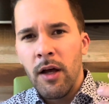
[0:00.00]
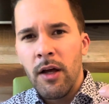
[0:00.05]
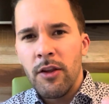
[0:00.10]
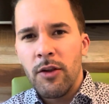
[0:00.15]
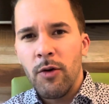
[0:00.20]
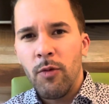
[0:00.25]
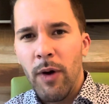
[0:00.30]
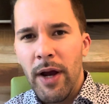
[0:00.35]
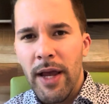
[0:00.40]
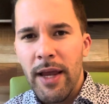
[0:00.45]

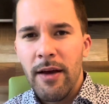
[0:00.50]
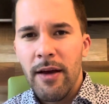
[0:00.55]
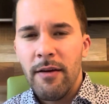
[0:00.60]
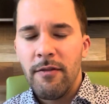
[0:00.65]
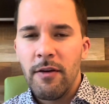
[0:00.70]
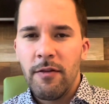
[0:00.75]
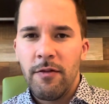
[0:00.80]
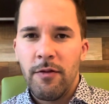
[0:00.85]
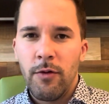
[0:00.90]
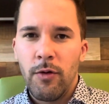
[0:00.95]
The way of
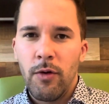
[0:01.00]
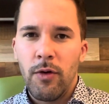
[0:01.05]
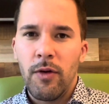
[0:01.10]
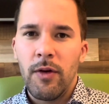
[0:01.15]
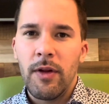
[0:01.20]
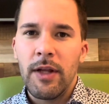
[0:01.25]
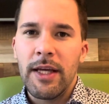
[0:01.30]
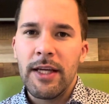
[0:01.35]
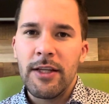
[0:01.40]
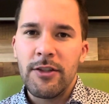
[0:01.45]
a
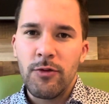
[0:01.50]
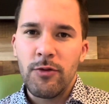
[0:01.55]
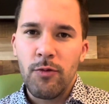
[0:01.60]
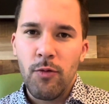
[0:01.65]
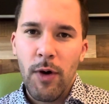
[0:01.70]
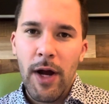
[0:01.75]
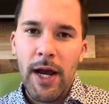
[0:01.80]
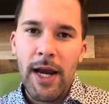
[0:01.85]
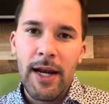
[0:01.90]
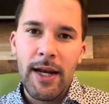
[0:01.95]
fool is
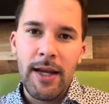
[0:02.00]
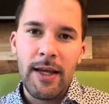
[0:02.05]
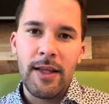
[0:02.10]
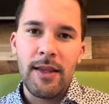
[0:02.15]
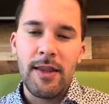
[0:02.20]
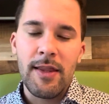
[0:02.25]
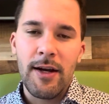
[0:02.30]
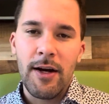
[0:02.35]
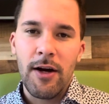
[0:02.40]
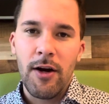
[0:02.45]
right
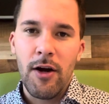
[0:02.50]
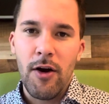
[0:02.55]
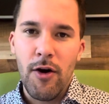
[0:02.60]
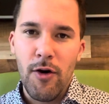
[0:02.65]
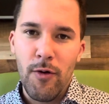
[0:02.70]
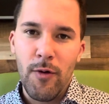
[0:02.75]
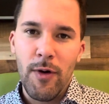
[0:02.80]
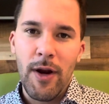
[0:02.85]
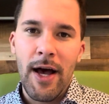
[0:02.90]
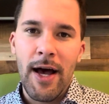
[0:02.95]
in their
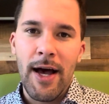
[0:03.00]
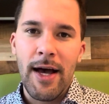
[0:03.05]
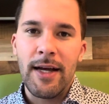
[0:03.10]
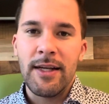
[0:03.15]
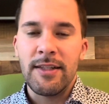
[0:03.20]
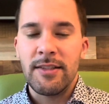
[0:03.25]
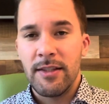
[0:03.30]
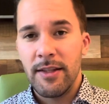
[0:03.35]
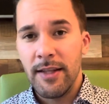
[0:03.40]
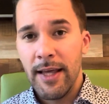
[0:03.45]
own
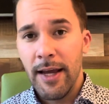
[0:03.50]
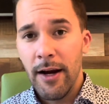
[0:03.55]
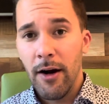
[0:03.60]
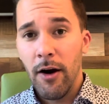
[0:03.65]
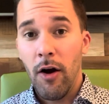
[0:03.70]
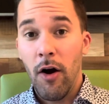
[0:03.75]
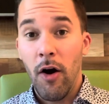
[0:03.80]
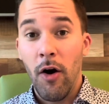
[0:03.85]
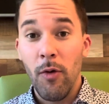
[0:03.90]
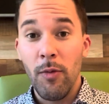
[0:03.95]
eyes. They are
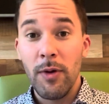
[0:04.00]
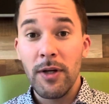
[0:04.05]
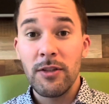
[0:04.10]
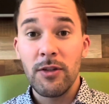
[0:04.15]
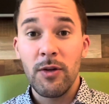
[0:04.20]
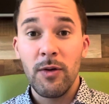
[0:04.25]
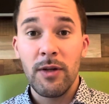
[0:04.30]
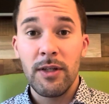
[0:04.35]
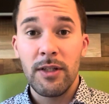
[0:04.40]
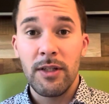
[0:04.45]
always
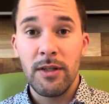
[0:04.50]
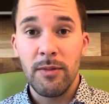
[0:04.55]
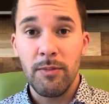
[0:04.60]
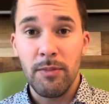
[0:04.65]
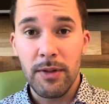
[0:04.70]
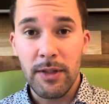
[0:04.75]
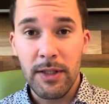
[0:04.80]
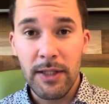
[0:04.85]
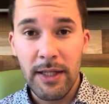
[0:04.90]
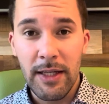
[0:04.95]
going to
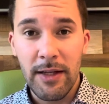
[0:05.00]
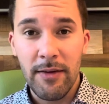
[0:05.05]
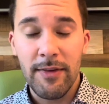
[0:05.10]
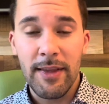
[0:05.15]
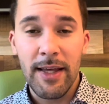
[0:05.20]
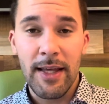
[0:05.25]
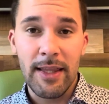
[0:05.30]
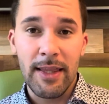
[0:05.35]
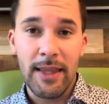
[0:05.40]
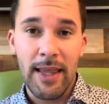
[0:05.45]
believe
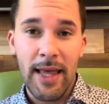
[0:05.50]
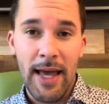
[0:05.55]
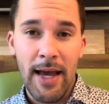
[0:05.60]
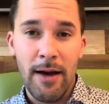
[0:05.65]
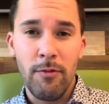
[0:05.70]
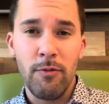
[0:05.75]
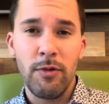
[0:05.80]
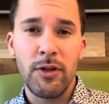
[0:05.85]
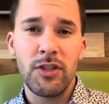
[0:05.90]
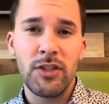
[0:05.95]
that
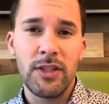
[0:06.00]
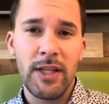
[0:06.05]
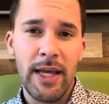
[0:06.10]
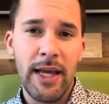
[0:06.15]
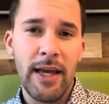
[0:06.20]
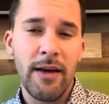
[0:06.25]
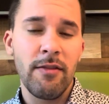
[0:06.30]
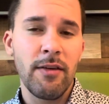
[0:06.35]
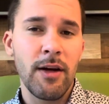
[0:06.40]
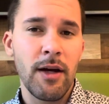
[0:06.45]
that which they
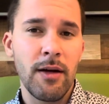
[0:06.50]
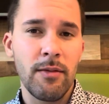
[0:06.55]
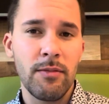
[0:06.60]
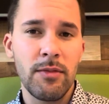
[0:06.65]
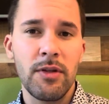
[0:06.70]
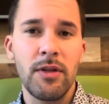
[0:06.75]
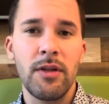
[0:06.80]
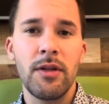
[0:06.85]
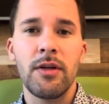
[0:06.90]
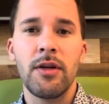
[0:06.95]
have come
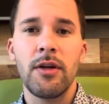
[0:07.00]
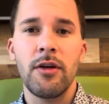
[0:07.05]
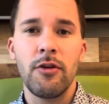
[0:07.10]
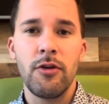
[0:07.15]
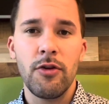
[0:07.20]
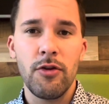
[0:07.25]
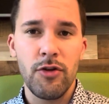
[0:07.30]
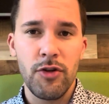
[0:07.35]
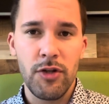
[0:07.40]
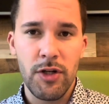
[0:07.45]
to the
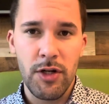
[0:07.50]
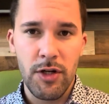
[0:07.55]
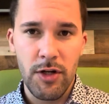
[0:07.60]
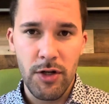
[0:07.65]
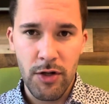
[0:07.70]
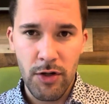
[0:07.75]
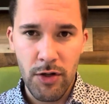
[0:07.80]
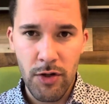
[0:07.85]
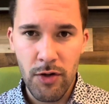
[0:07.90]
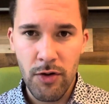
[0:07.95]
conclusion
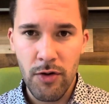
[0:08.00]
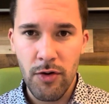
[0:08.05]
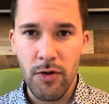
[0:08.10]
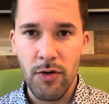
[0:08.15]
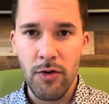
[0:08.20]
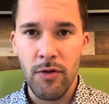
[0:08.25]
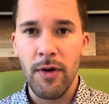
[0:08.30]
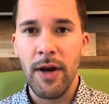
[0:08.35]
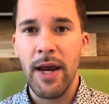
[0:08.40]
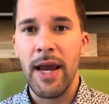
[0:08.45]

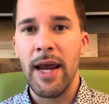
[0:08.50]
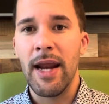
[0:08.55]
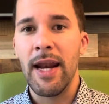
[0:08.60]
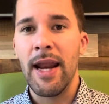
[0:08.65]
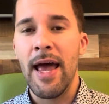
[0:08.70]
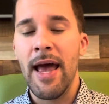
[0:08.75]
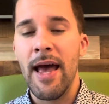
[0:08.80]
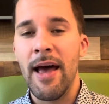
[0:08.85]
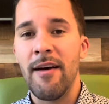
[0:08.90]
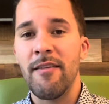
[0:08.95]
to and
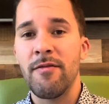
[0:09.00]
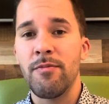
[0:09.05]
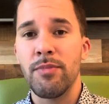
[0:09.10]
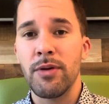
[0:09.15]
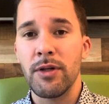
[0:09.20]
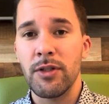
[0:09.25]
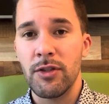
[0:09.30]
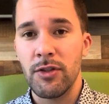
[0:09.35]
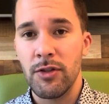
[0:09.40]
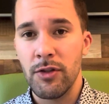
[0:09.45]
have
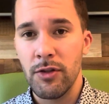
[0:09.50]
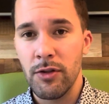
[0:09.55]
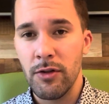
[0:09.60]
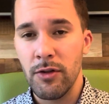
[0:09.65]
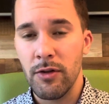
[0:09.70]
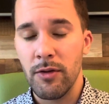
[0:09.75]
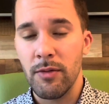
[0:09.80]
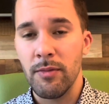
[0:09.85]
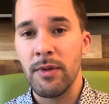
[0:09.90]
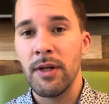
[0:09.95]

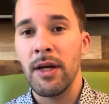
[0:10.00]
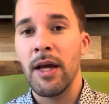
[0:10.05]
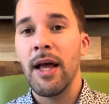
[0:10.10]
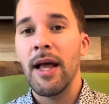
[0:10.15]
presumed